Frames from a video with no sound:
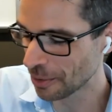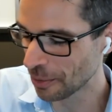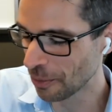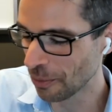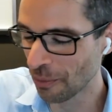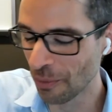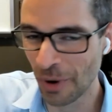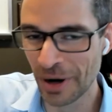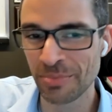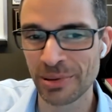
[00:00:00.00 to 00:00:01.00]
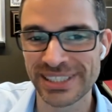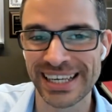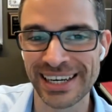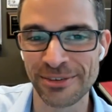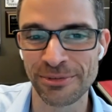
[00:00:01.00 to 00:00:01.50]

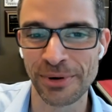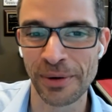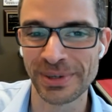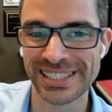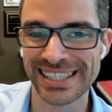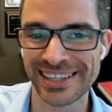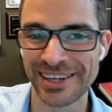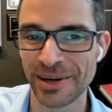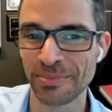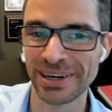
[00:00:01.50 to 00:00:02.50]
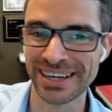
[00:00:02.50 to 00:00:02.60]
1% of what was in there, but